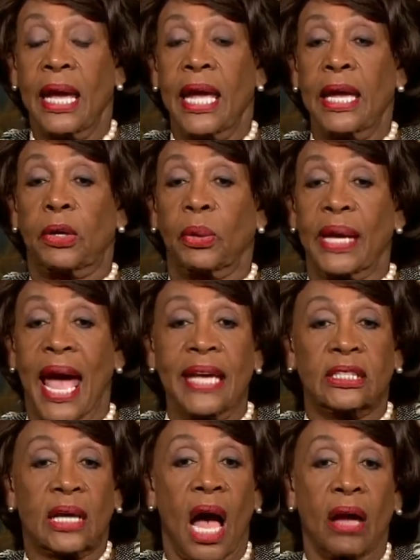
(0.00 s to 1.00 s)
He
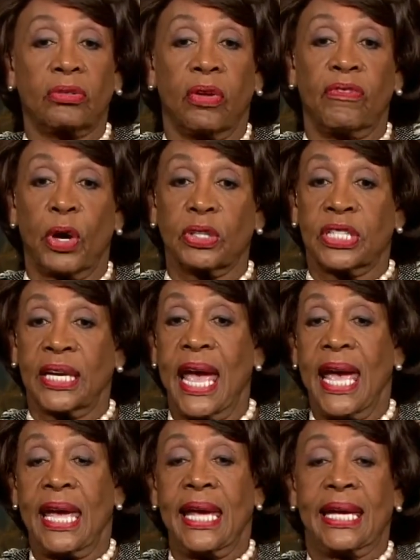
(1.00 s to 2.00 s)
creates controversy.
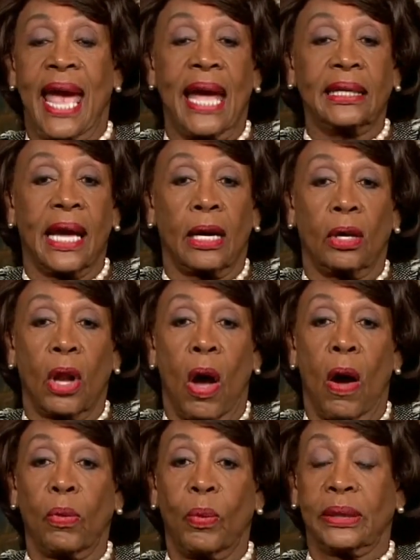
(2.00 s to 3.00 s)
He can't get
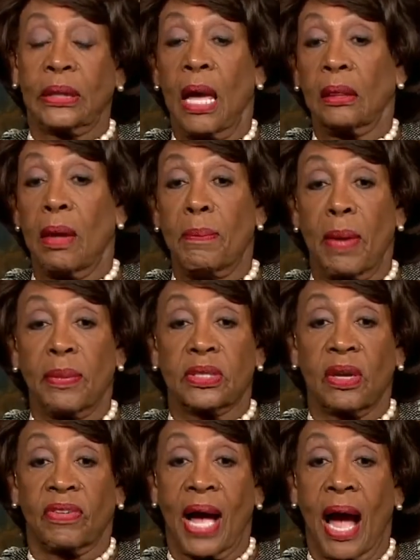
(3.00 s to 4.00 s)
along with the
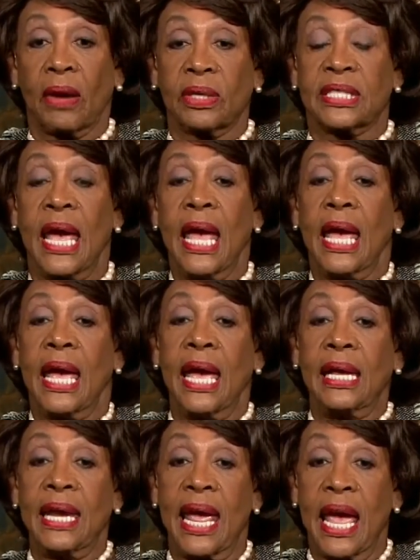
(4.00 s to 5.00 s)
members of Congress.
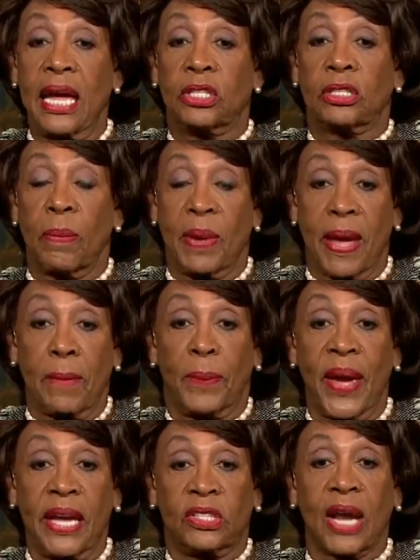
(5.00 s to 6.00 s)
He needs to be
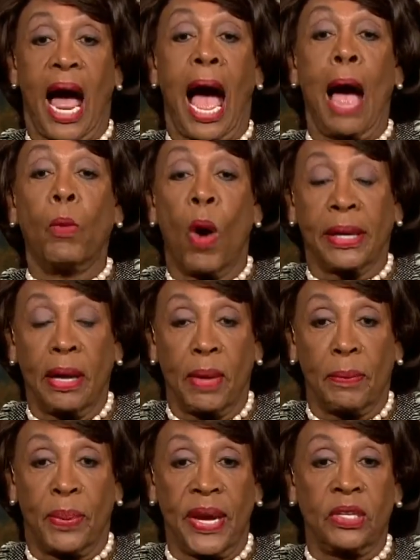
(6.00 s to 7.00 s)
impeached. I want him
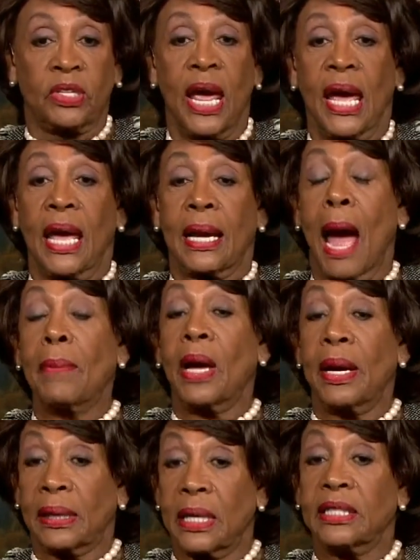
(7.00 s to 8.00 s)
impeached, and I'm
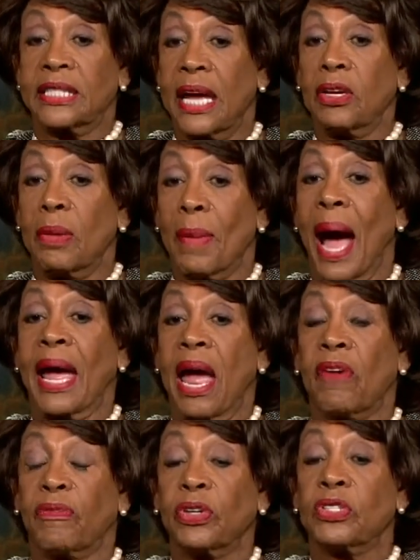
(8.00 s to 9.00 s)
going to continue my
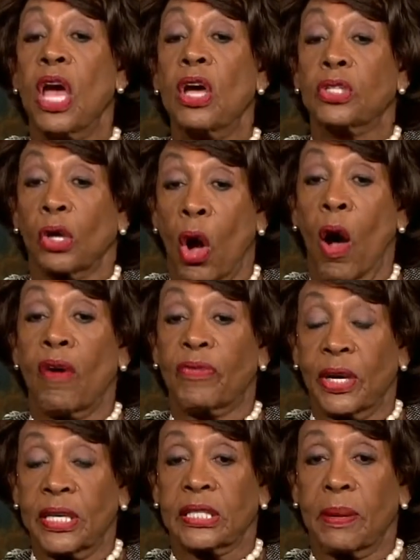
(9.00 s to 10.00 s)
efforts to call
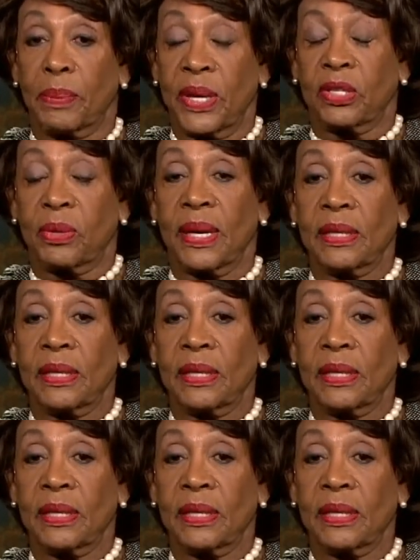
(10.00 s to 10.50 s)
for his impeachment.